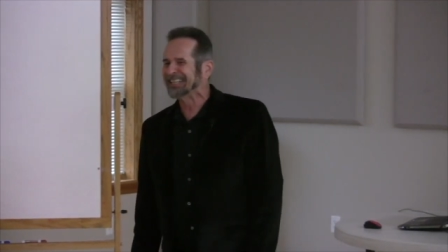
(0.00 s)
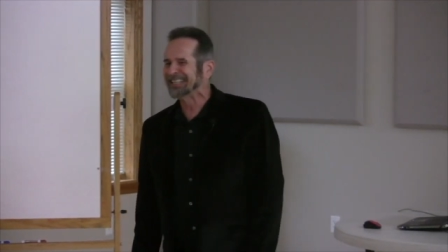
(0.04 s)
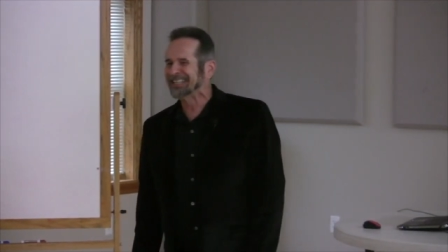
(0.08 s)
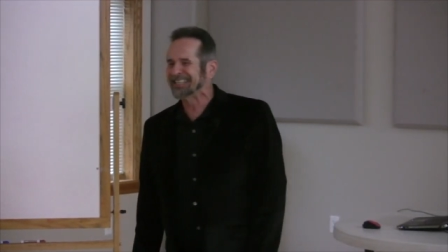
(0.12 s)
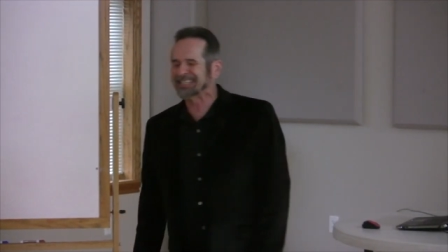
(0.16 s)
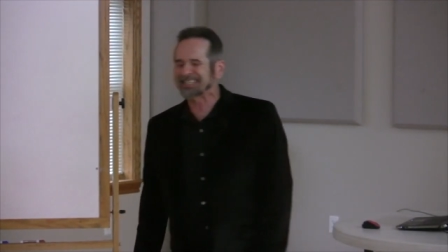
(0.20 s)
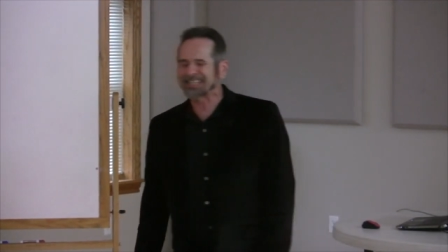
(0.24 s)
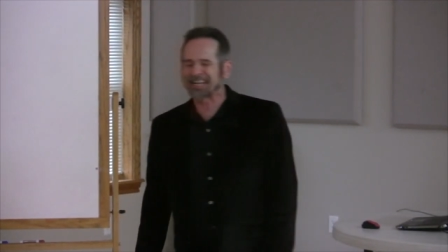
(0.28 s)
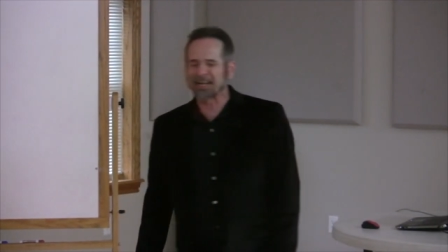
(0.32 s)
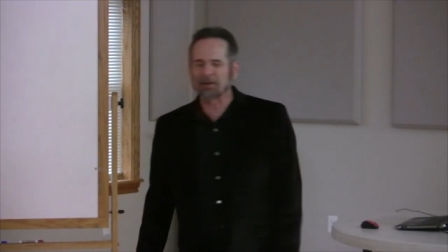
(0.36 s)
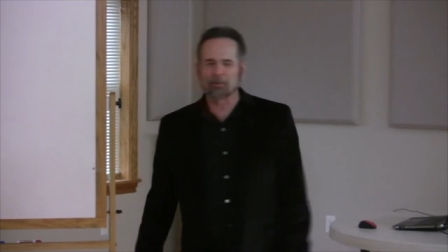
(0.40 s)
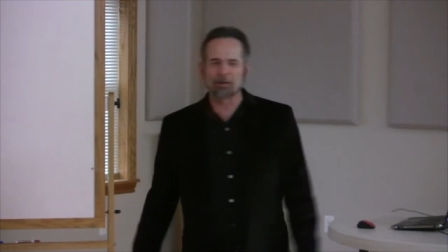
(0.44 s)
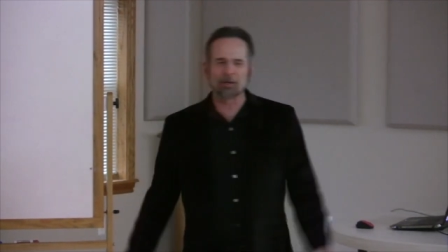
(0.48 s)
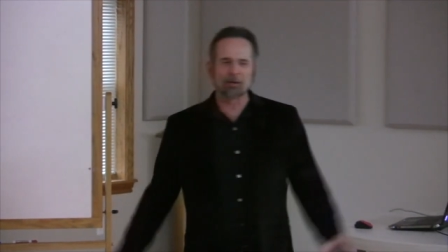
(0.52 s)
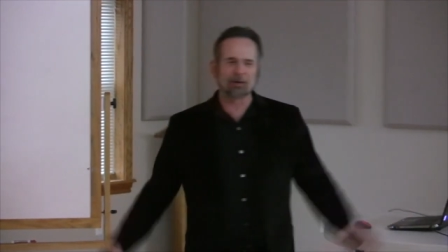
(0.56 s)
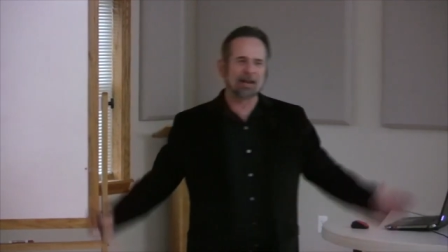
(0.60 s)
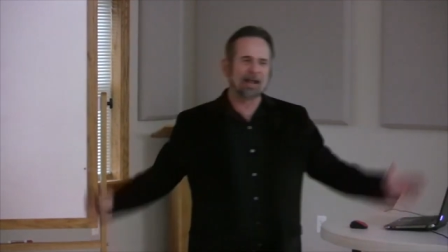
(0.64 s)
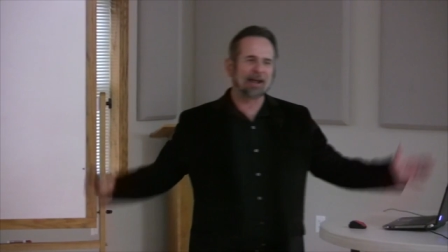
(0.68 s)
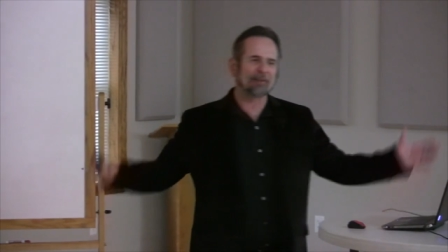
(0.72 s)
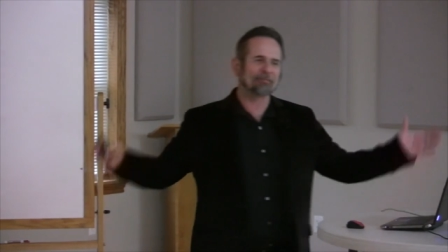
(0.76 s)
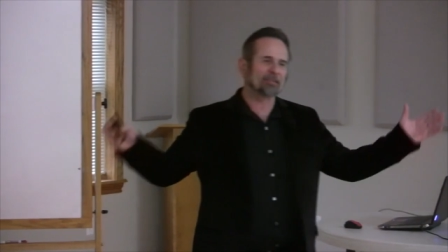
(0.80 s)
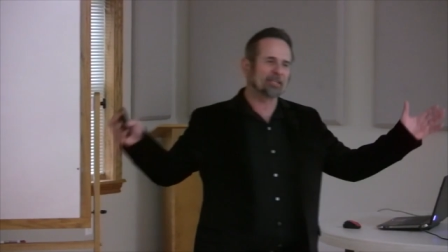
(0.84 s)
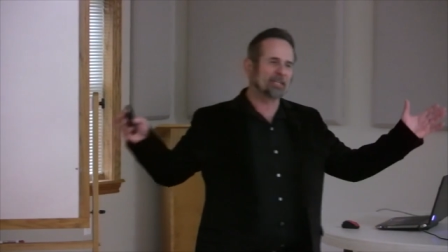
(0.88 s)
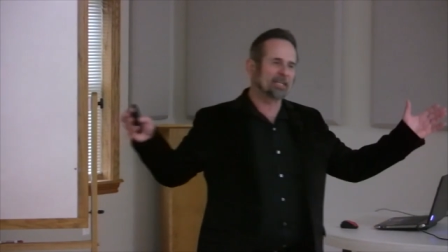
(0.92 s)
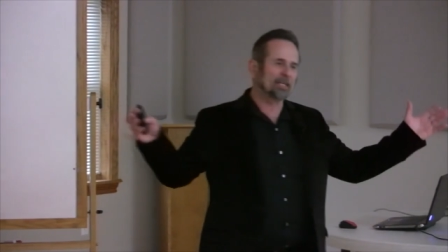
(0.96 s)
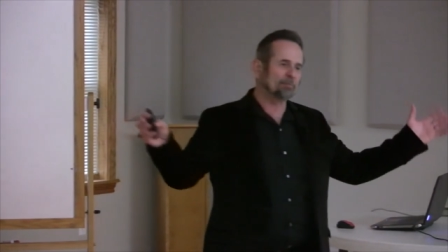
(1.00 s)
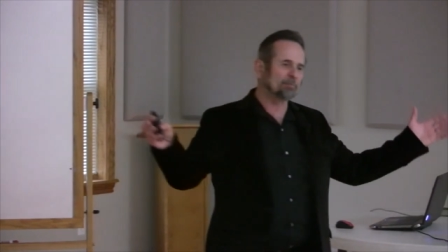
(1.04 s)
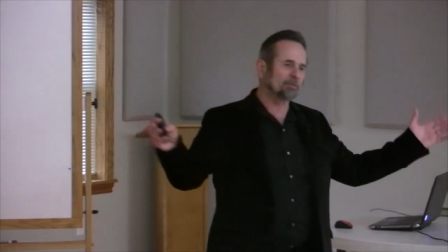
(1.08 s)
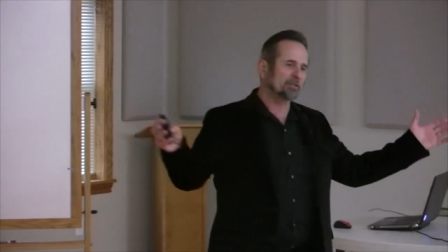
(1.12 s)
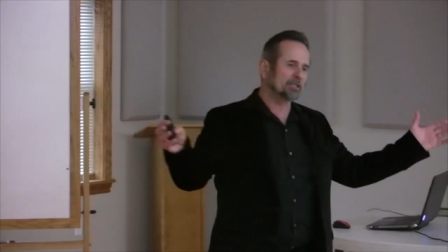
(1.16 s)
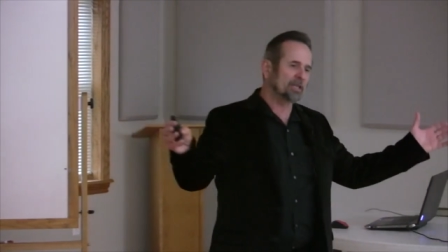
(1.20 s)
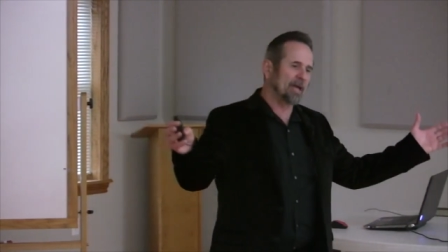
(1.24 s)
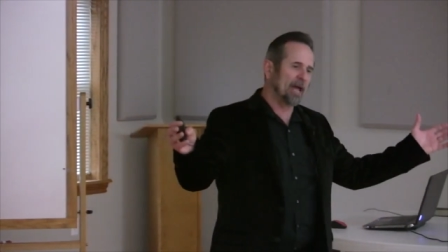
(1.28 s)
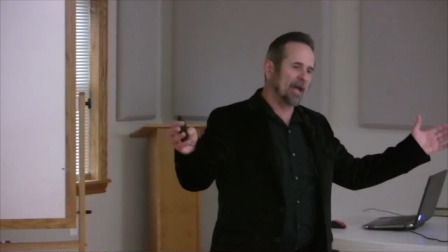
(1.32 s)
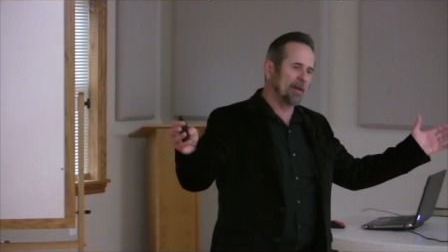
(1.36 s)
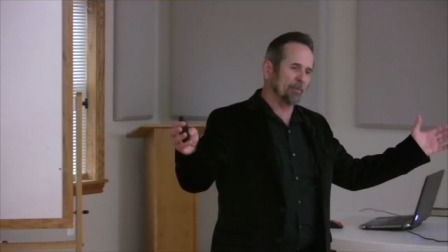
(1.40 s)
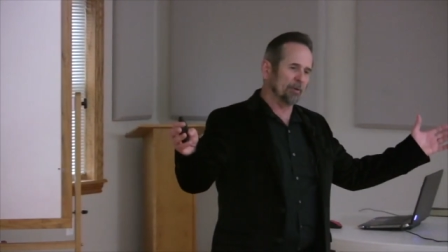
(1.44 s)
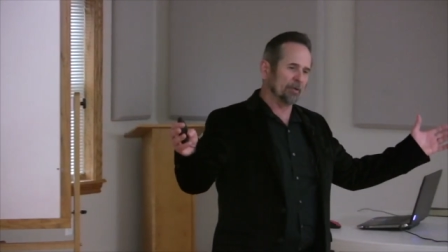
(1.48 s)
to say we don't have to keep the
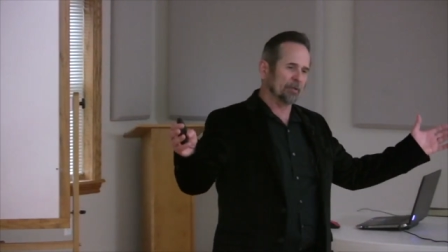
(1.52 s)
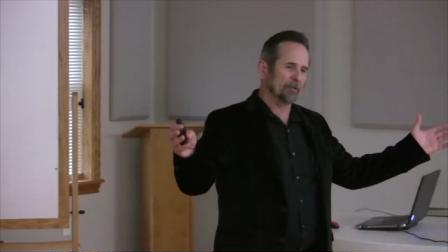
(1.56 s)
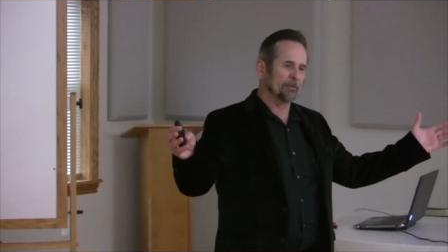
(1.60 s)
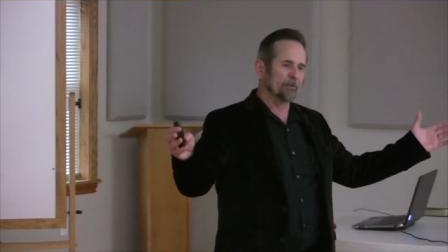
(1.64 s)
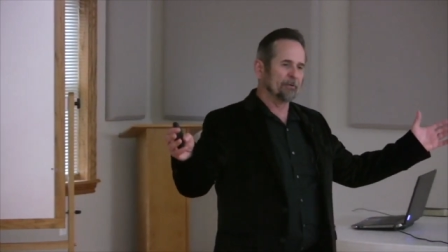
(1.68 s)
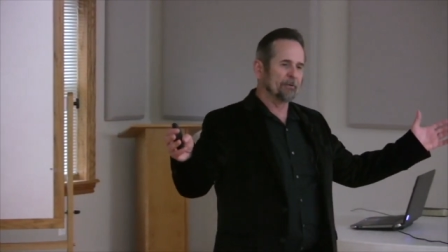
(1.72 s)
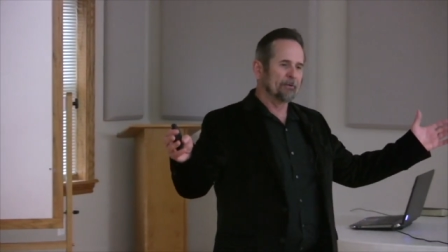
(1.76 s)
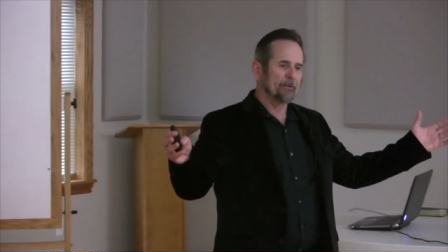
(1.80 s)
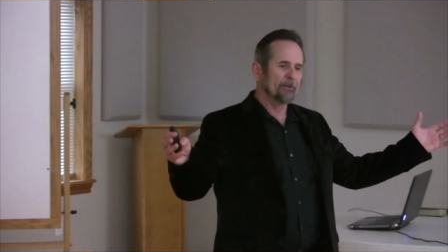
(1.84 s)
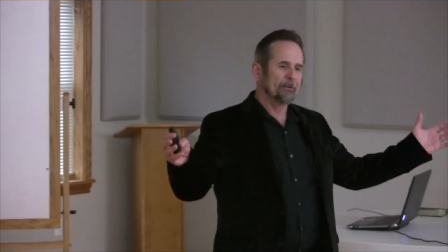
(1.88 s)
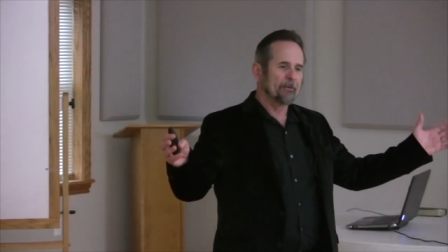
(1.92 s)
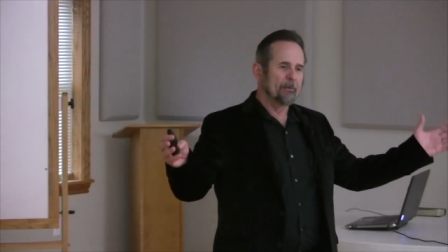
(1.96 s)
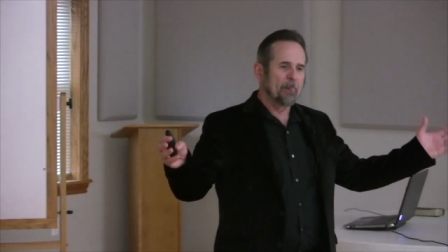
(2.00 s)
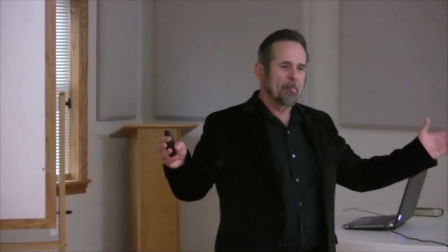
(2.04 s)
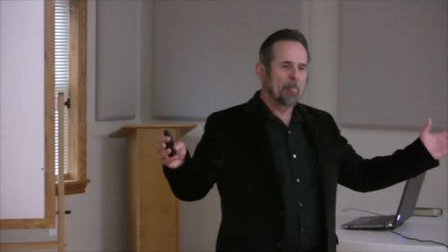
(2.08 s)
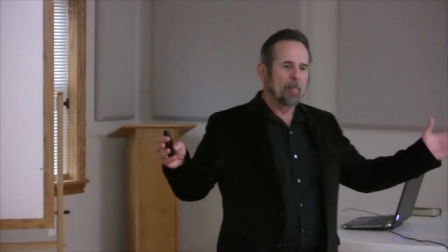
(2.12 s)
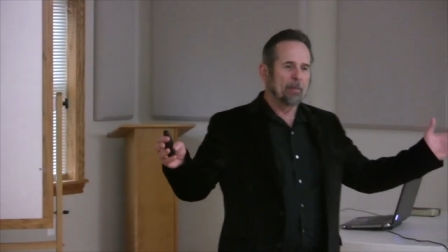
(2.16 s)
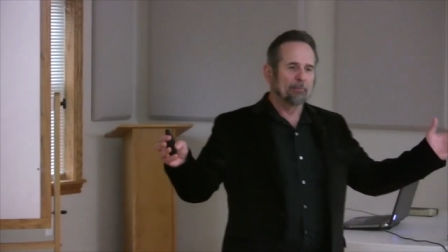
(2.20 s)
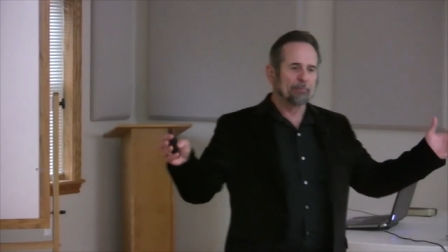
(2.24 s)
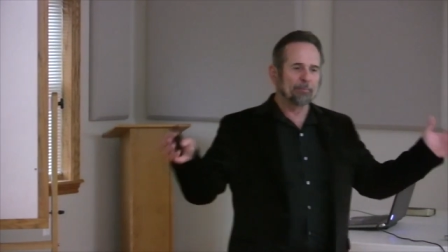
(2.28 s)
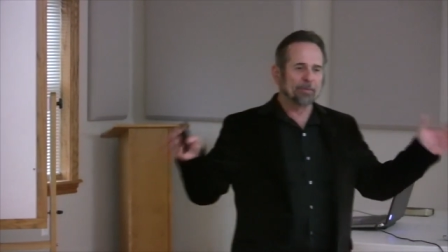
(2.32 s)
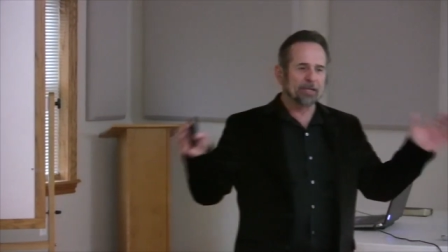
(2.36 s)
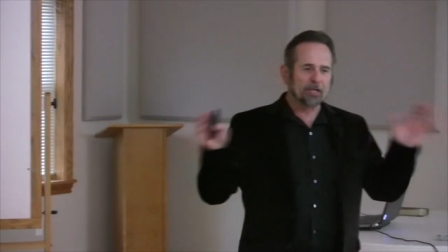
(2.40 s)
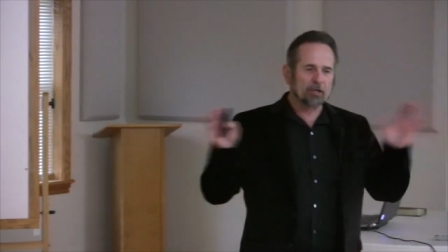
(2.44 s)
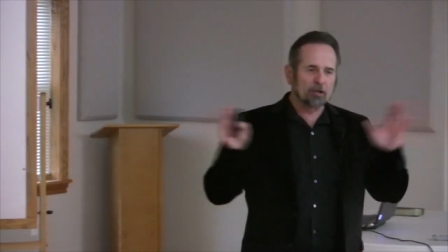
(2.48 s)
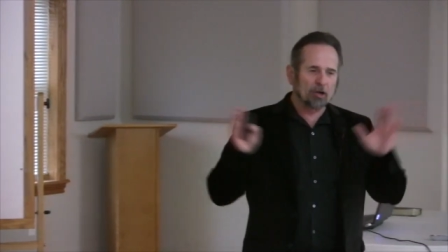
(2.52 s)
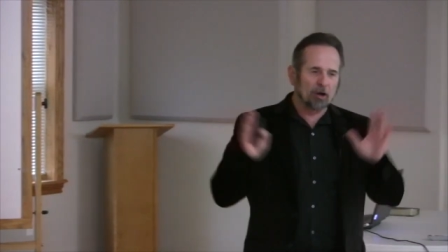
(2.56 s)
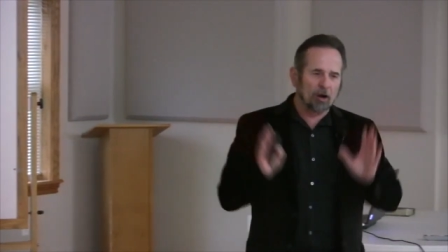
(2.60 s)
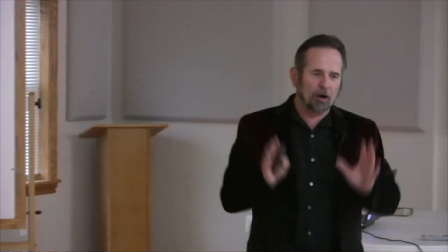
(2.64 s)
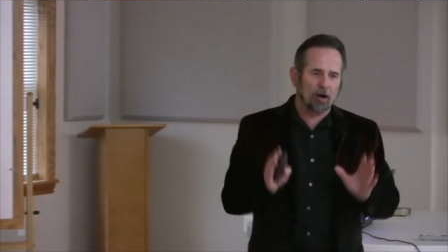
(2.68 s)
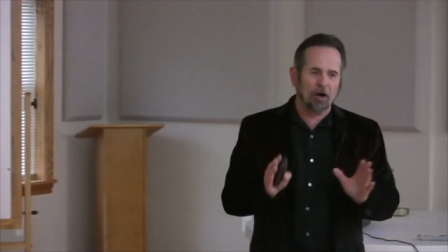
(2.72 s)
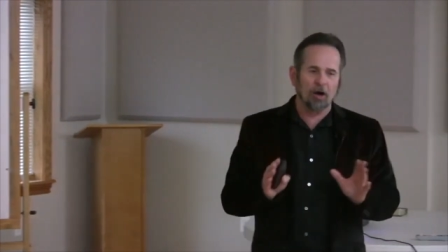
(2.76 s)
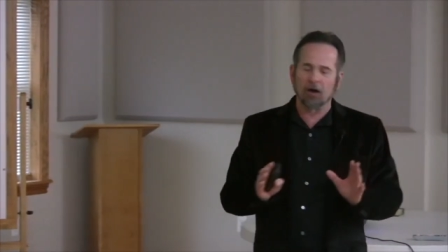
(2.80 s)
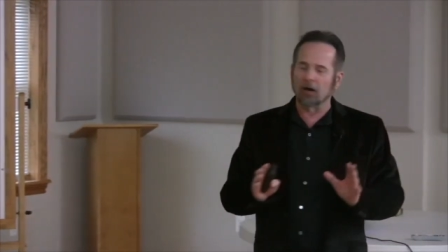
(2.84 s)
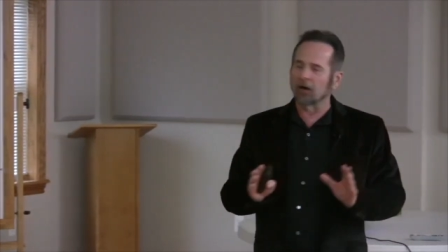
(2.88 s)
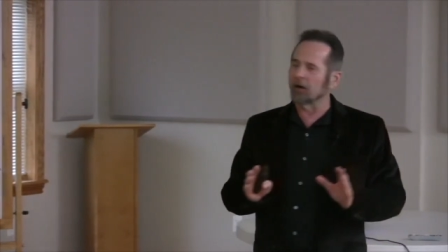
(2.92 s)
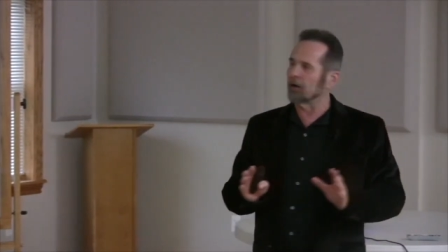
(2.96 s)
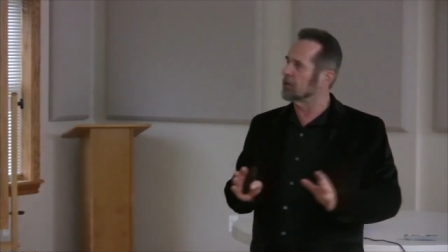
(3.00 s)
Sabbath,
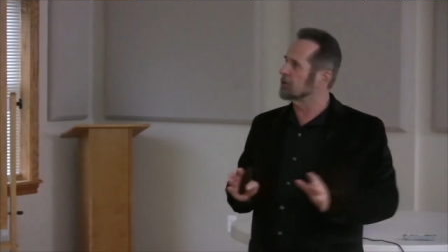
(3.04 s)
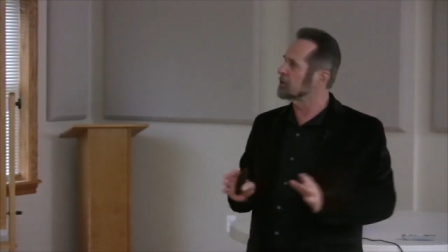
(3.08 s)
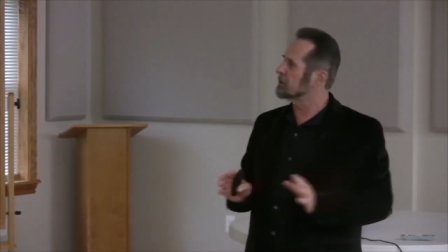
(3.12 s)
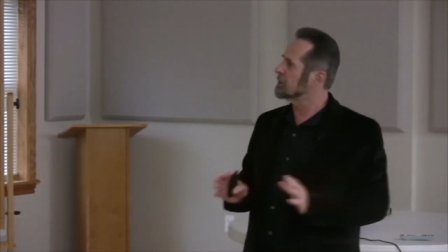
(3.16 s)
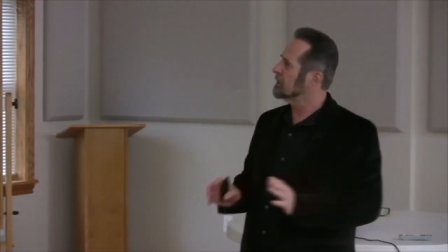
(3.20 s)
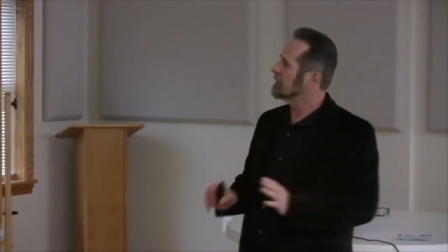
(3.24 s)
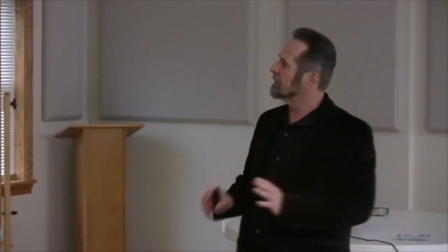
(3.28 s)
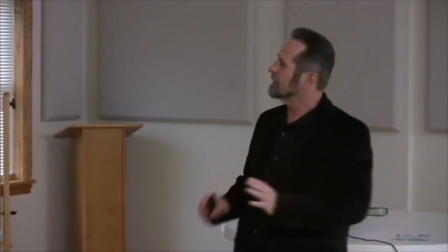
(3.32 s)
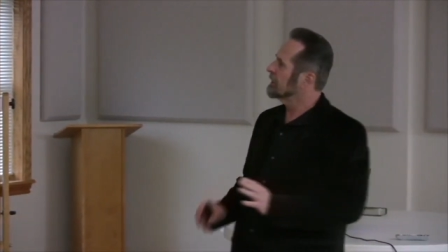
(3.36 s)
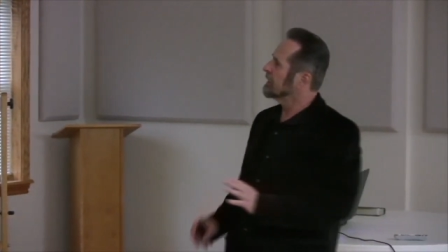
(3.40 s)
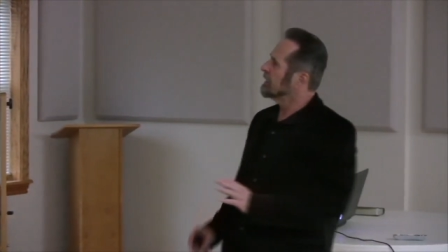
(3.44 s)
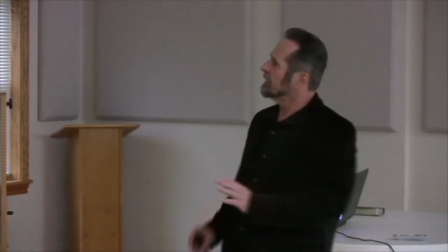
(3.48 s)
because